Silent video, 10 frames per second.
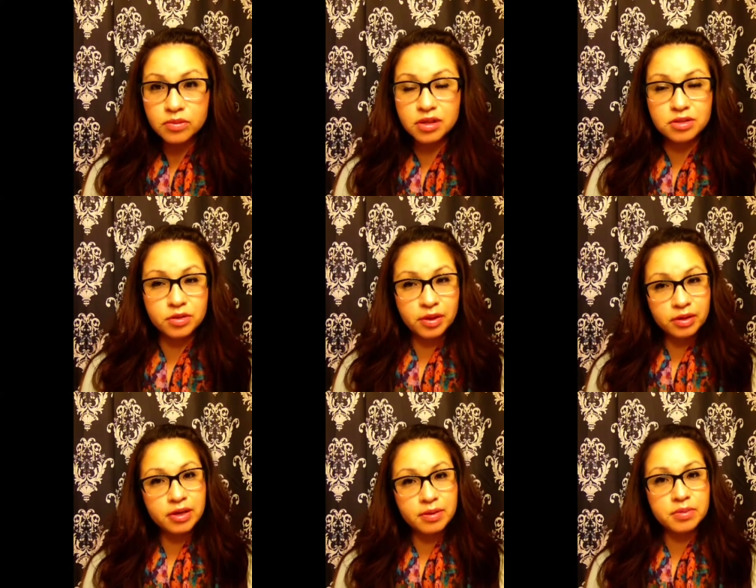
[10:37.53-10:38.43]
and so here
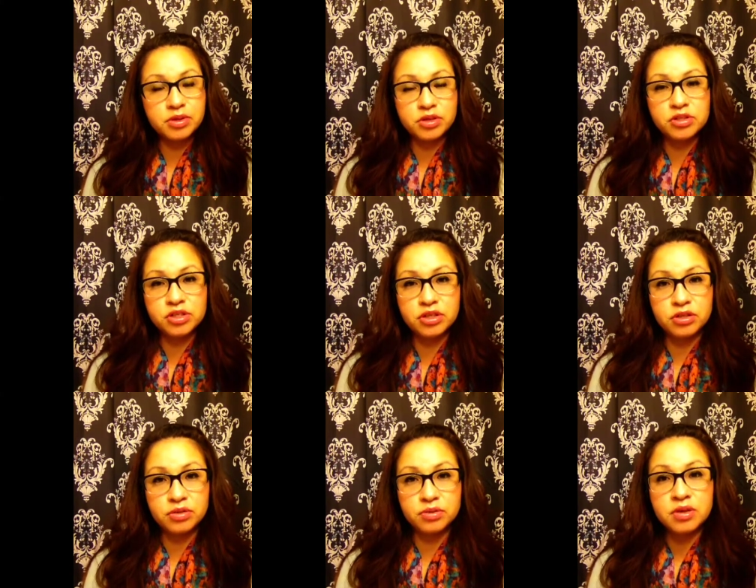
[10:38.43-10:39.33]
I am encouraging
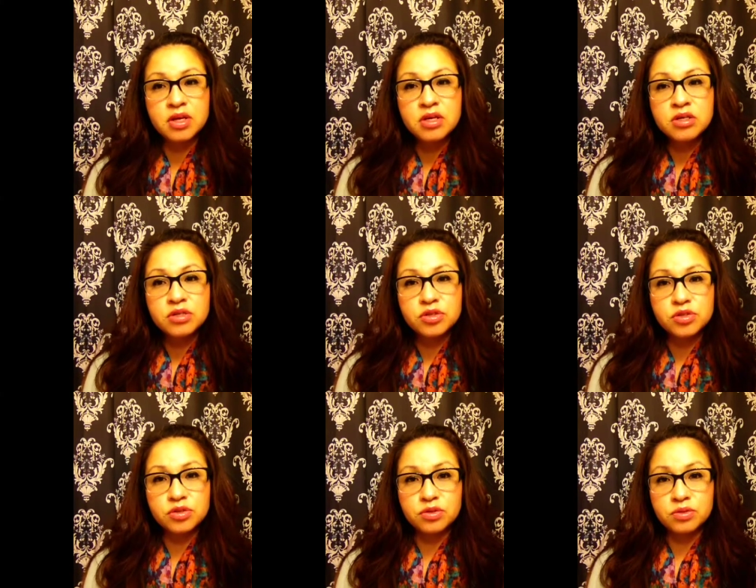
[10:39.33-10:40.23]
you
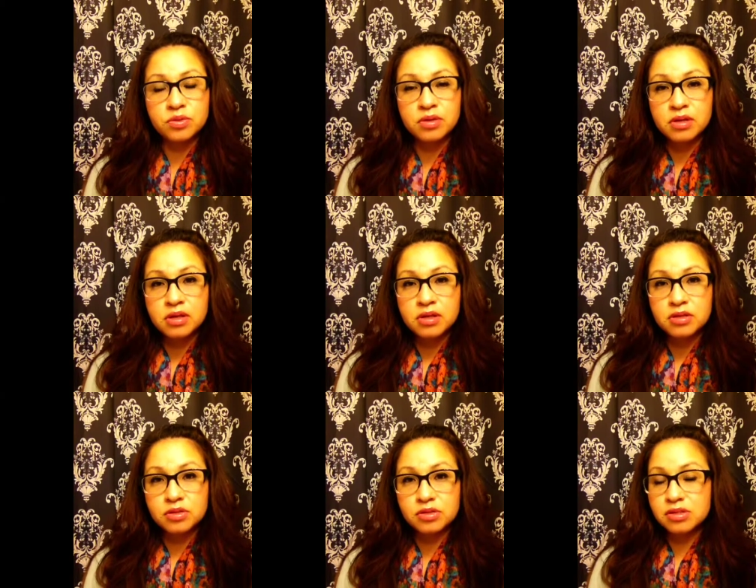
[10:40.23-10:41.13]
to
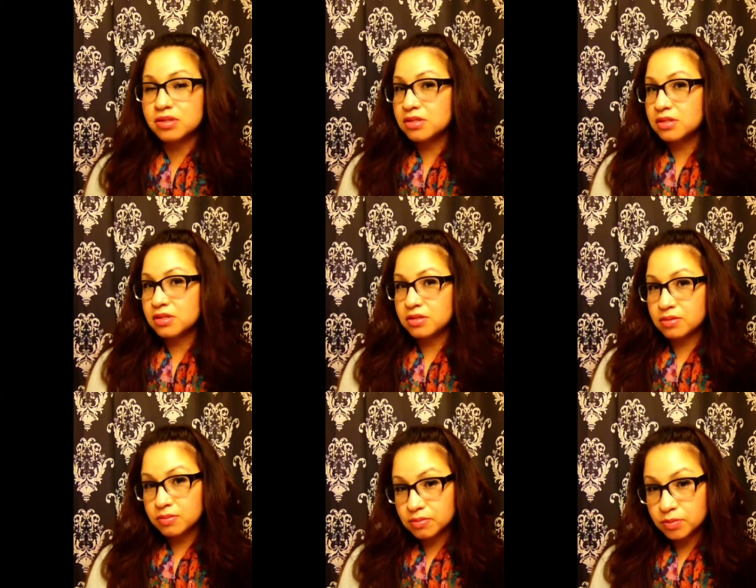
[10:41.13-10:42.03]
just
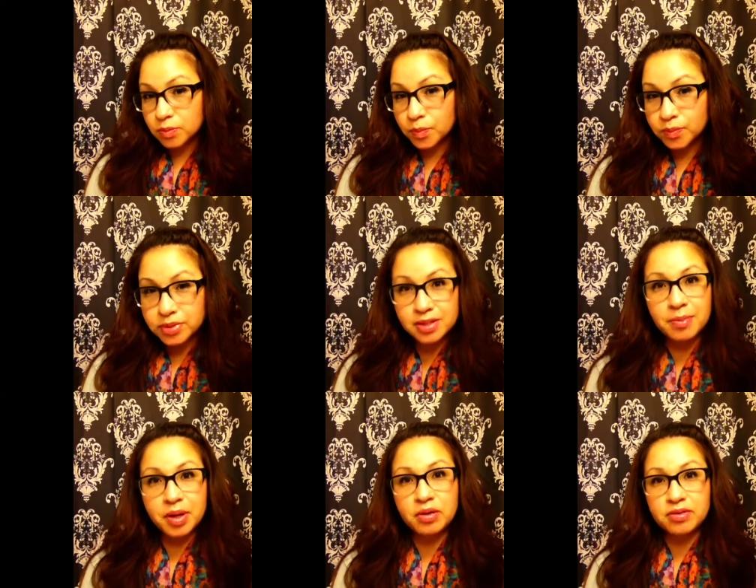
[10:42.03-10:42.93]

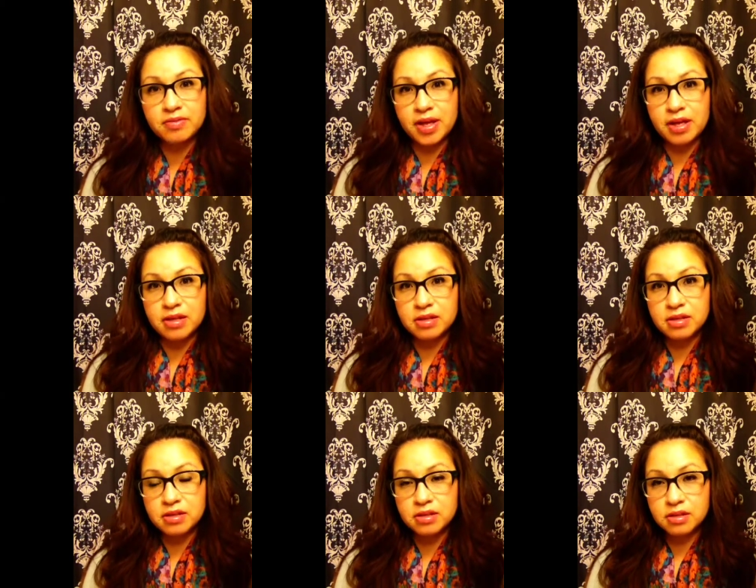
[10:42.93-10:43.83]
step out in
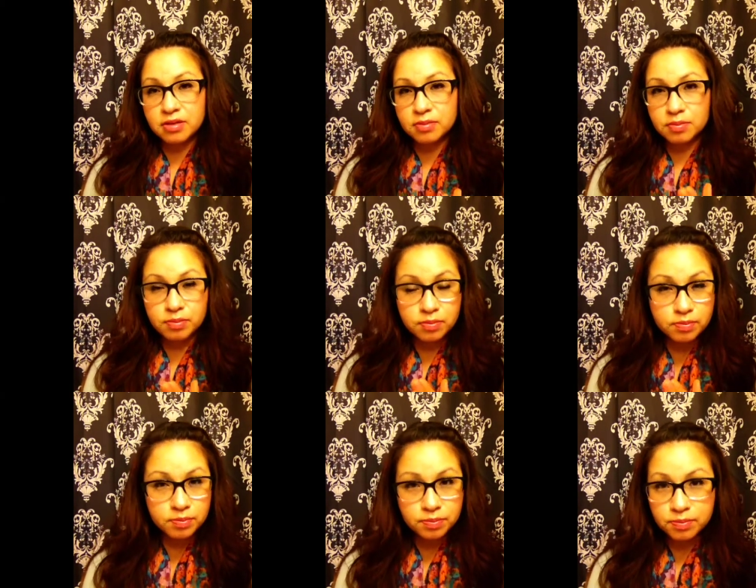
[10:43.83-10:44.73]
faith,
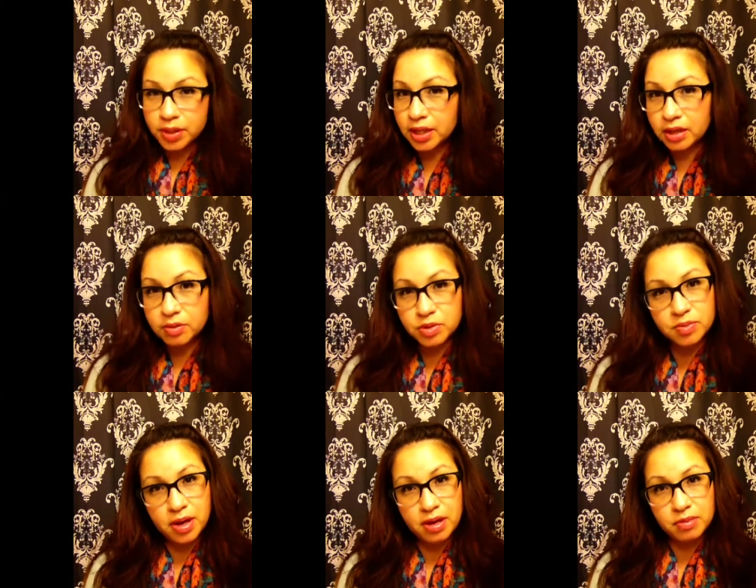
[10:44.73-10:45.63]
pick up your
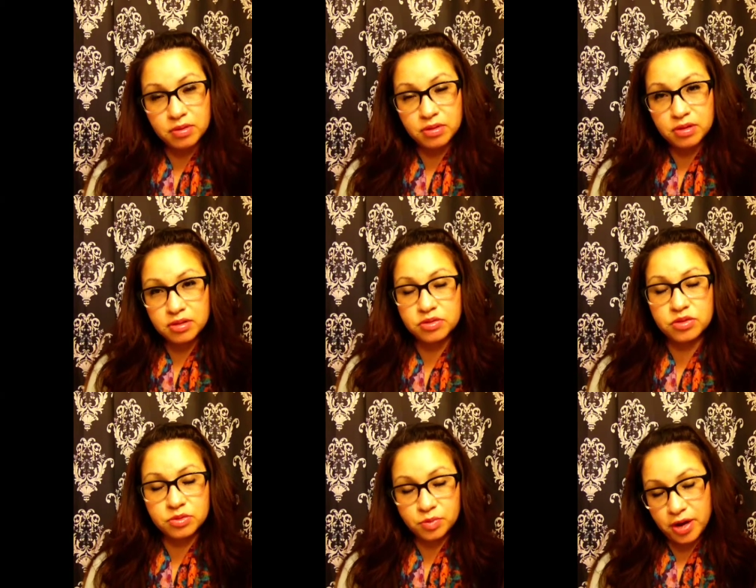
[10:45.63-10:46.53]
Bible, and
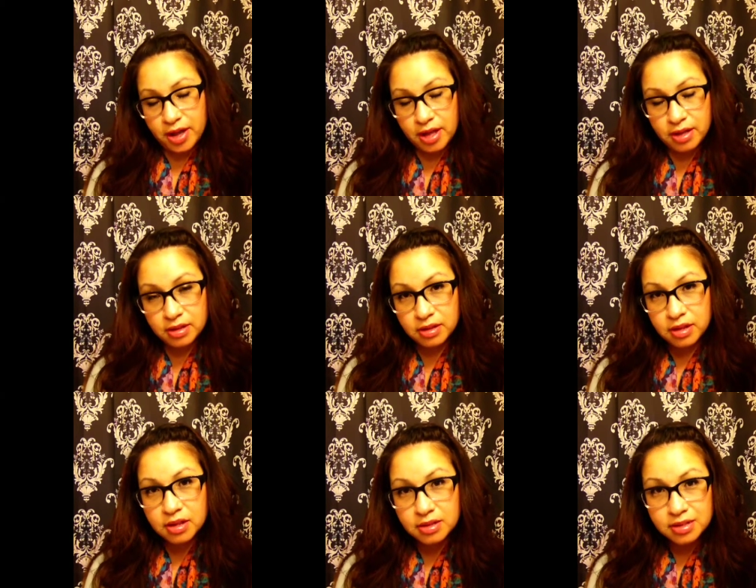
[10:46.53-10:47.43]
just pray.
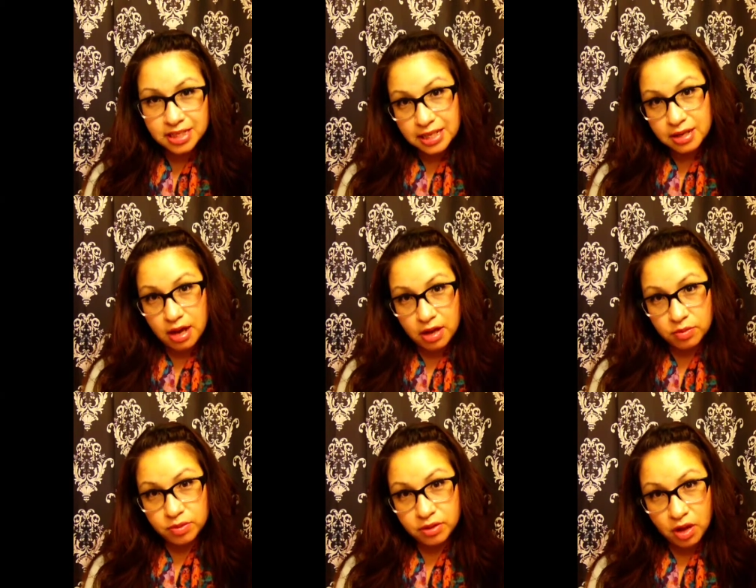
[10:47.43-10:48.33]
Seek
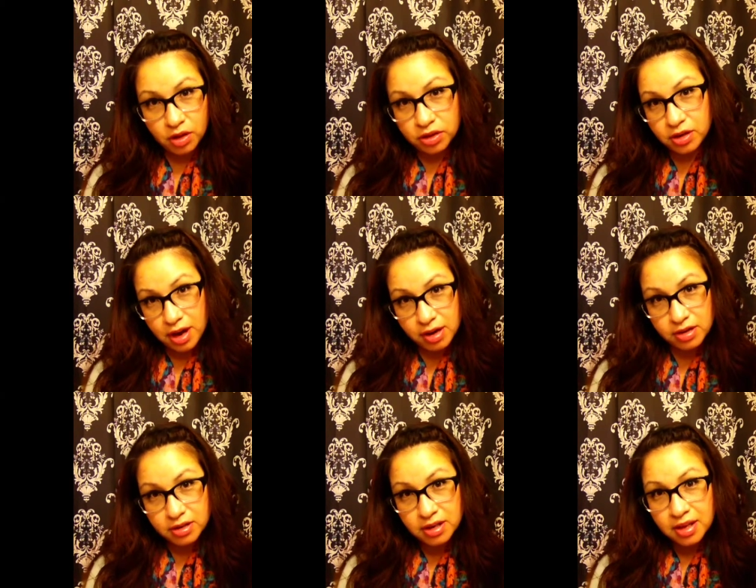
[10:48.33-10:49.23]
God with all your
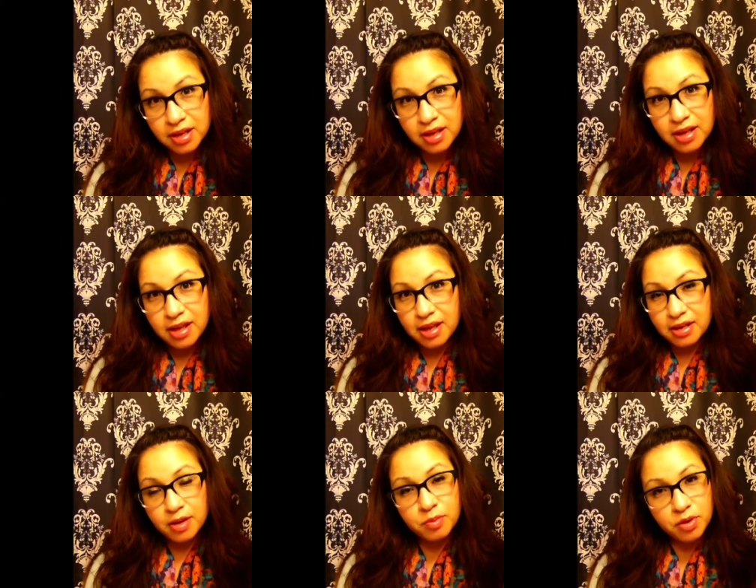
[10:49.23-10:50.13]
heart. And
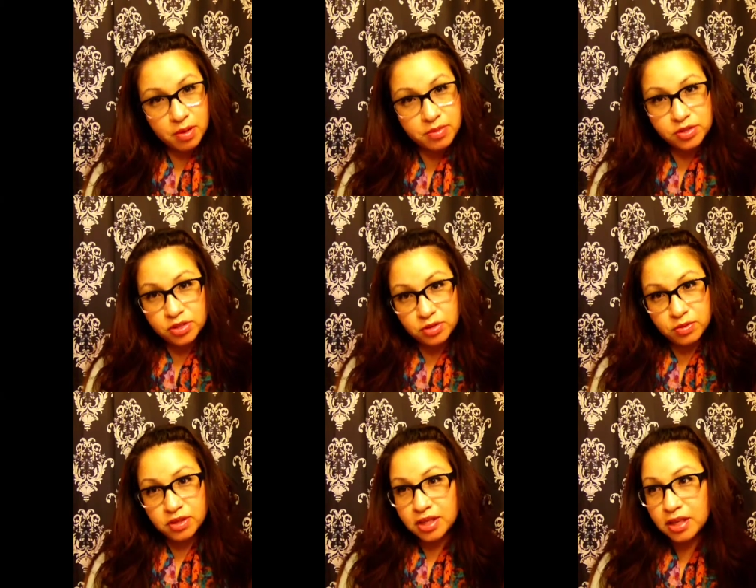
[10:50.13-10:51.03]
I promise you,
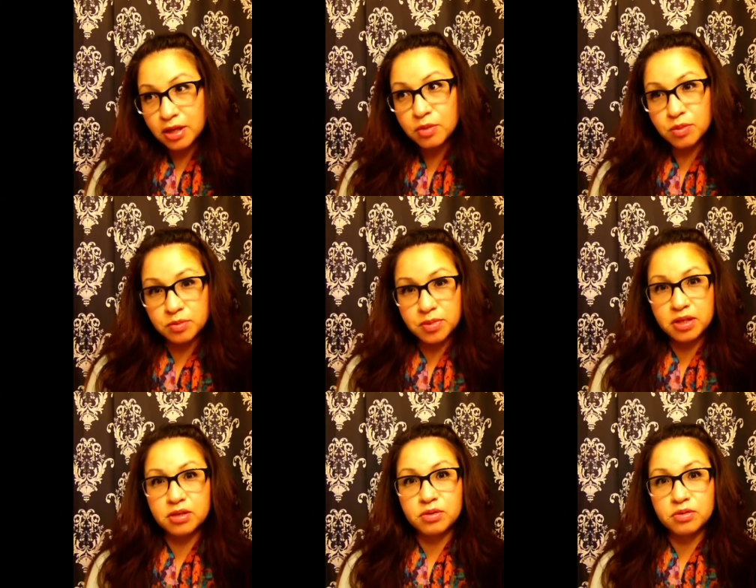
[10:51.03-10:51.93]
He will meet
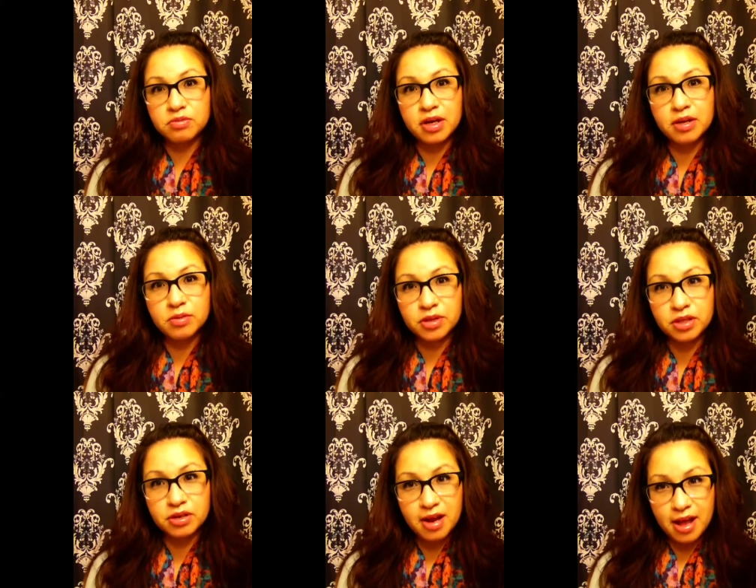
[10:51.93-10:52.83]
you right where
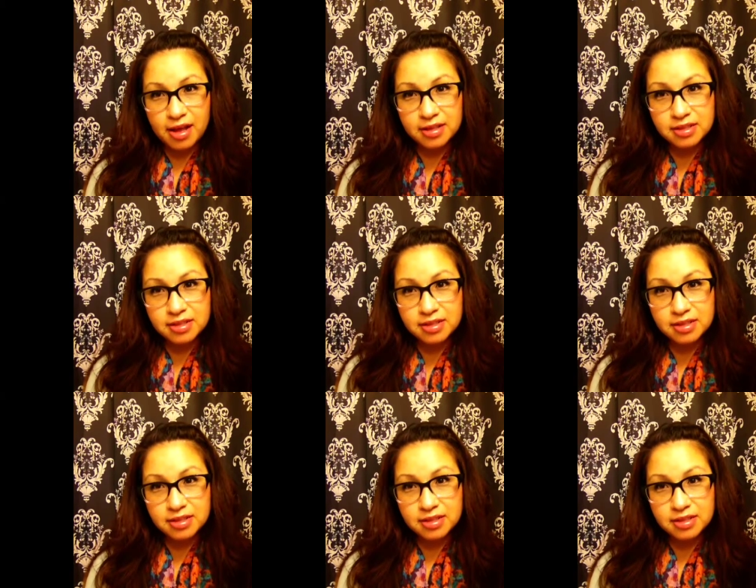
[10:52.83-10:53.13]
you're at